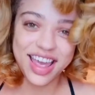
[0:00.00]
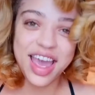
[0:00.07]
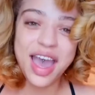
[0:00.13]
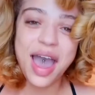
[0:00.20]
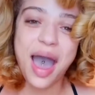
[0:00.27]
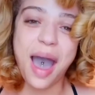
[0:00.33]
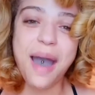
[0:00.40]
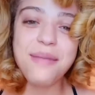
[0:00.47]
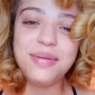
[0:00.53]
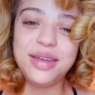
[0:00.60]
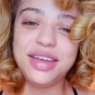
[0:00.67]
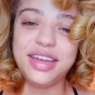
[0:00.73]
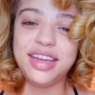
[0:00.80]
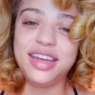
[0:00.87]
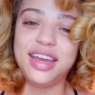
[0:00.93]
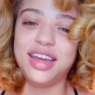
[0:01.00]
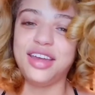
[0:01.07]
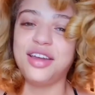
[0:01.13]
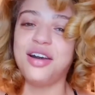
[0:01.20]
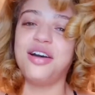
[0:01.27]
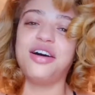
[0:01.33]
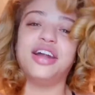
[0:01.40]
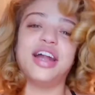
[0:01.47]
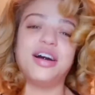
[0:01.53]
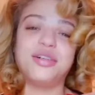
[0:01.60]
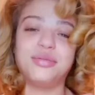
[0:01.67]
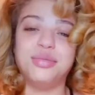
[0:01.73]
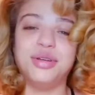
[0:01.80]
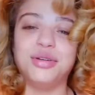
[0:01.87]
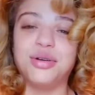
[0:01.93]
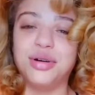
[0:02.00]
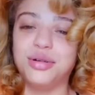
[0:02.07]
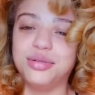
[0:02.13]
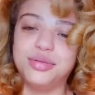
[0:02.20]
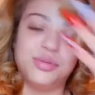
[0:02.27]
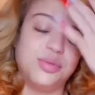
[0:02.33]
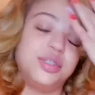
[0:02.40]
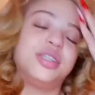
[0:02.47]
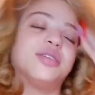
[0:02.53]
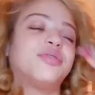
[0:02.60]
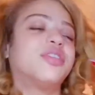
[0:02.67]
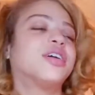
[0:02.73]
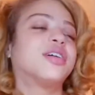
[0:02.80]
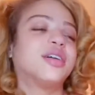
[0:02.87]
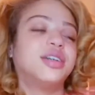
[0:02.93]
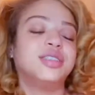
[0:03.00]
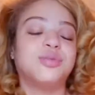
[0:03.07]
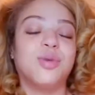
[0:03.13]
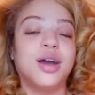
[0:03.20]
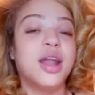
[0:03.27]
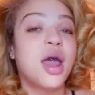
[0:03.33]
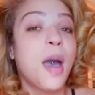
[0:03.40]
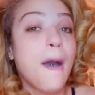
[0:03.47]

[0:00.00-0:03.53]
I be eating, y'all, and I don't be knowing what the fuck is what.